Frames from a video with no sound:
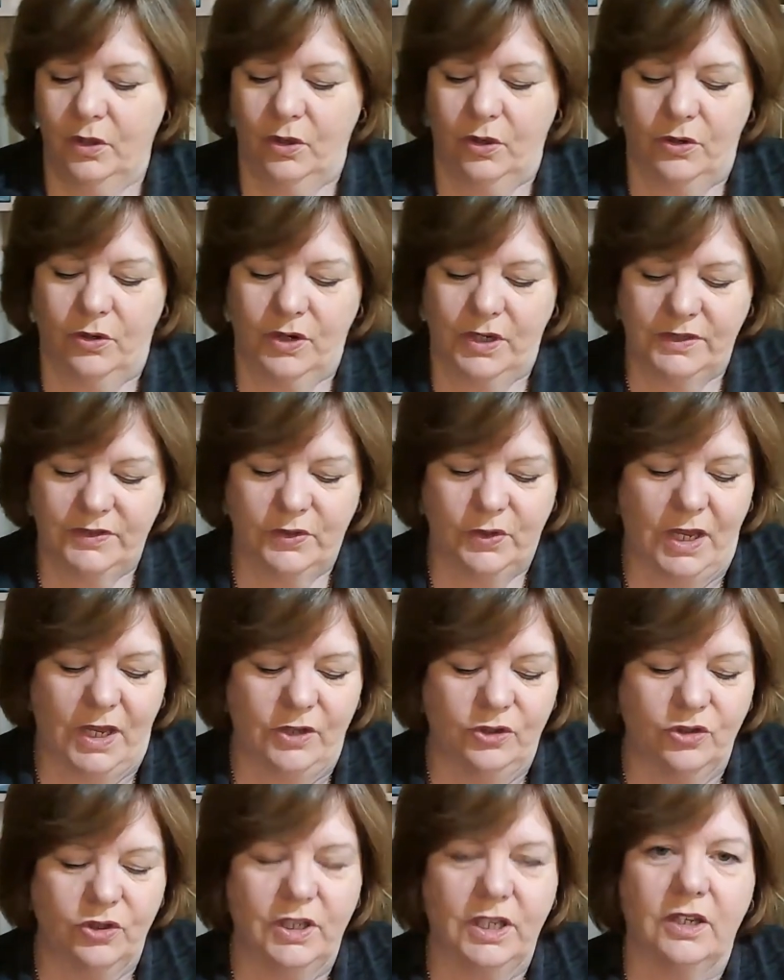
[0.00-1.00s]
All right? So
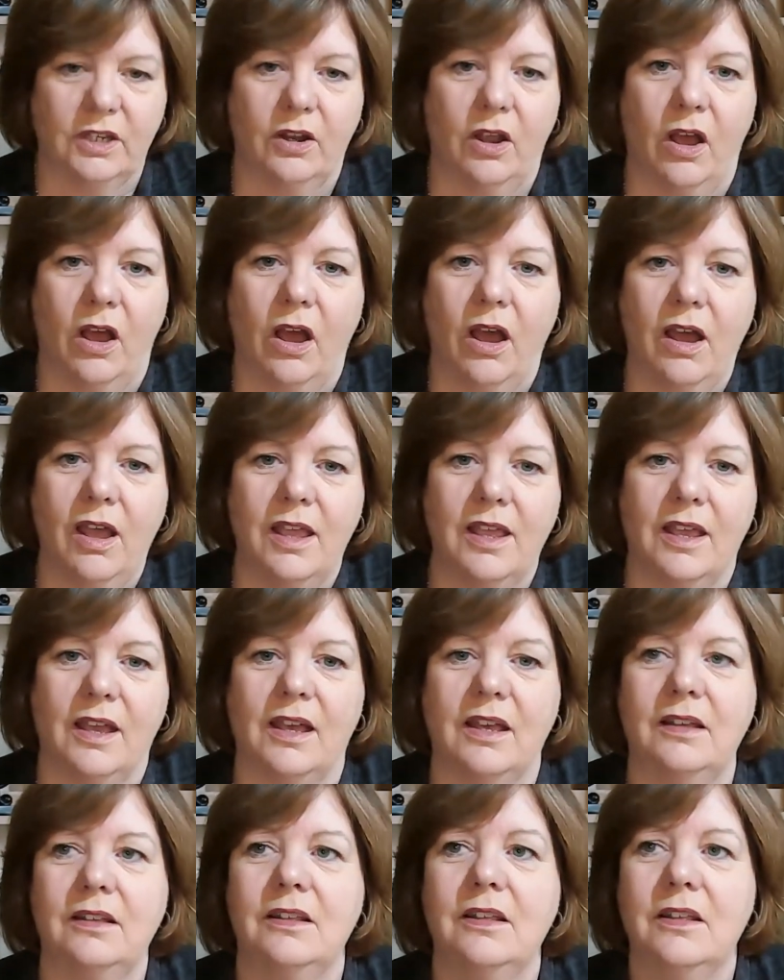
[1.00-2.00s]
as you get
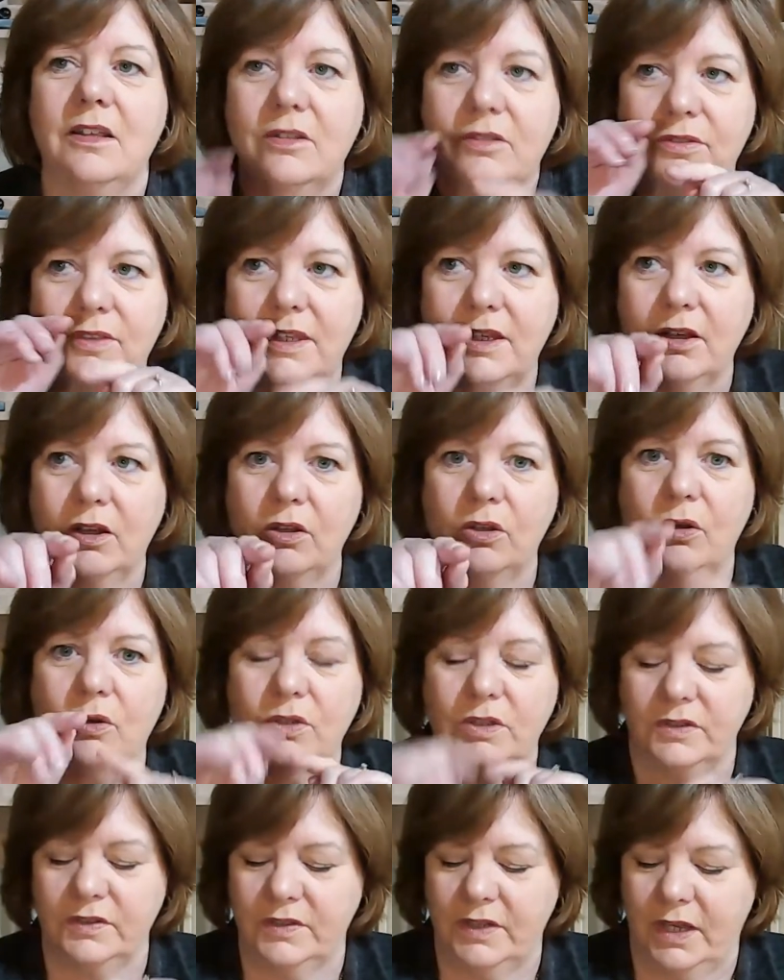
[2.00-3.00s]
higher, think
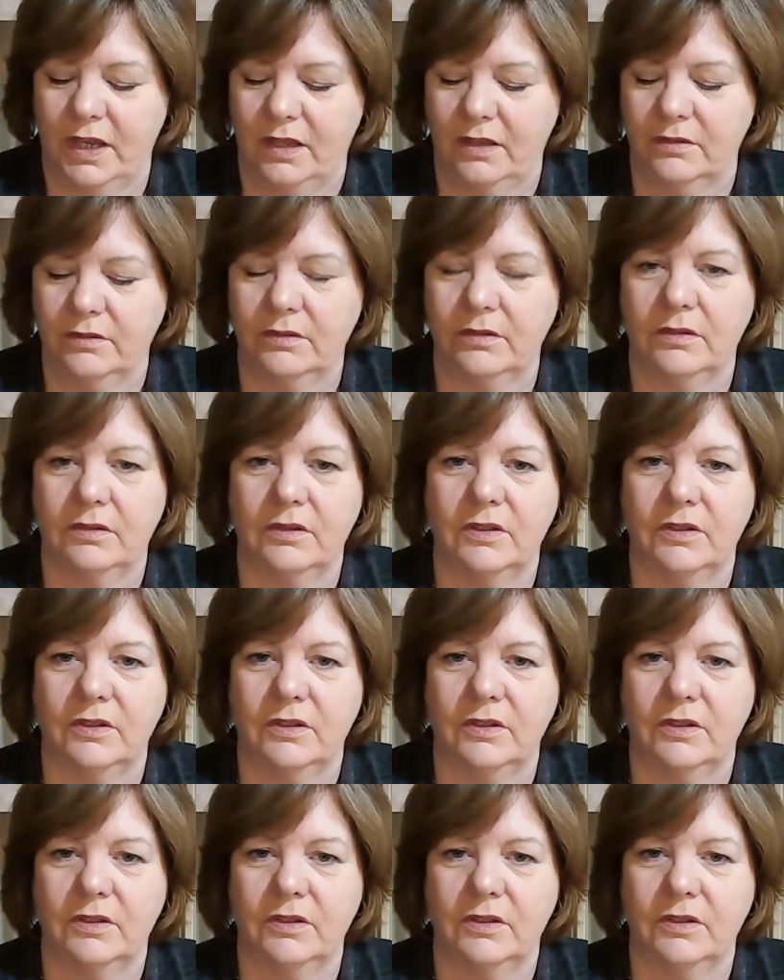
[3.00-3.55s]
along and down.